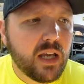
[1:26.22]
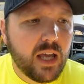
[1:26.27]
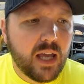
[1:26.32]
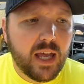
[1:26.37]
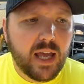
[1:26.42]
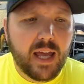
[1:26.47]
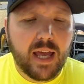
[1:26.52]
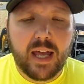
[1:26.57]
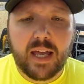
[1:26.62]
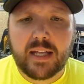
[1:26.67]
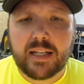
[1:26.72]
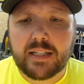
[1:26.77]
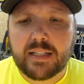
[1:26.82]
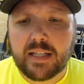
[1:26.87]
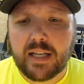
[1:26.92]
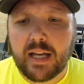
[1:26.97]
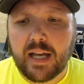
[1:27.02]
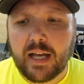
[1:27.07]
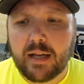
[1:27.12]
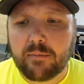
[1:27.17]
And
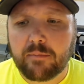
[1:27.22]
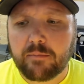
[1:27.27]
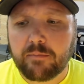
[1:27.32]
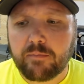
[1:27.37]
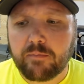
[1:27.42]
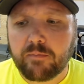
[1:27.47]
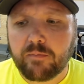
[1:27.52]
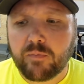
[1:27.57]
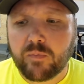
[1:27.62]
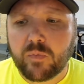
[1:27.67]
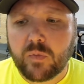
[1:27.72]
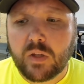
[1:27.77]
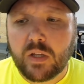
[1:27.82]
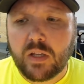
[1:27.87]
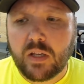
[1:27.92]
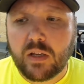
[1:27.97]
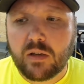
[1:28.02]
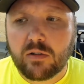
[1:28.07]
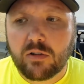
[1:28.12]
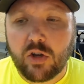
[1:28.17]

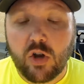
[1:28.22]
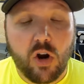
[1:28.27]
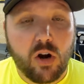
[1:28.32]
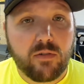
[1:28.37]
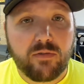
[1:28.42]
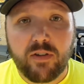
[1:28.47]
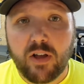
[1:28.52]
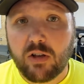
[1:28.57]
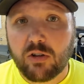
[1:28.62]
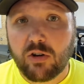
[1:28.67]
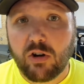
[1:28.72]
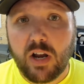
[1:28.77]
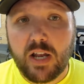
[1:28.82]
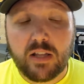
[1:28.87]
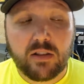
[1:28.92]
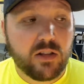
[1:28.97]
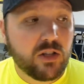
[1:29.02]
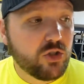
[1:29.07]
the car felt great.